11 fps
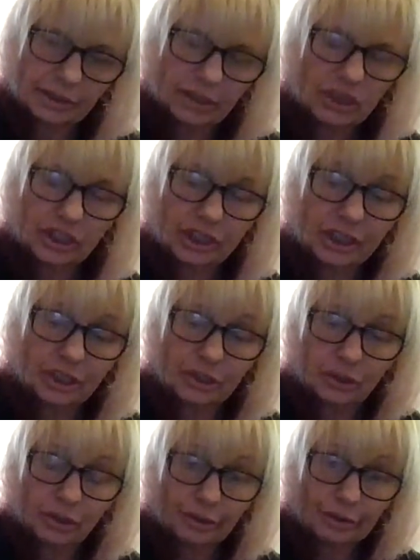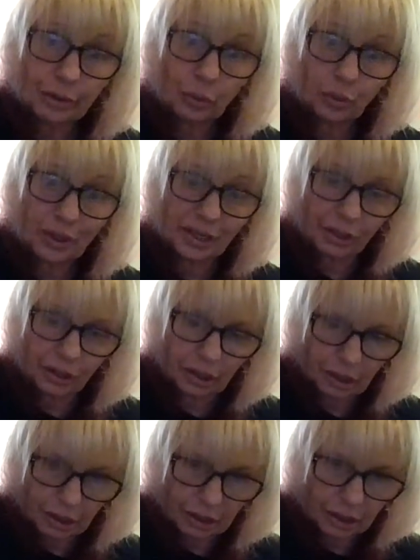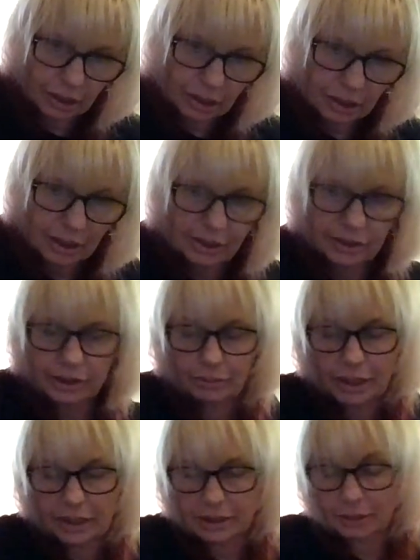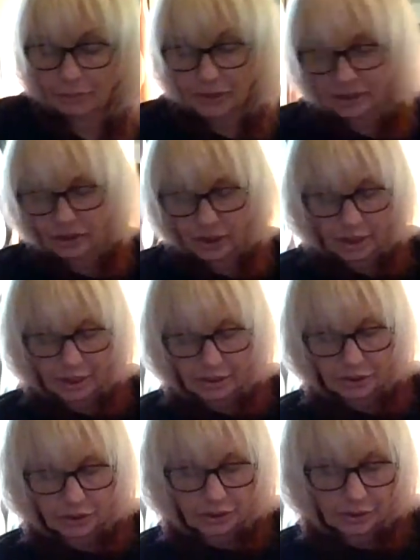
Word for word: Sheer will to make something change.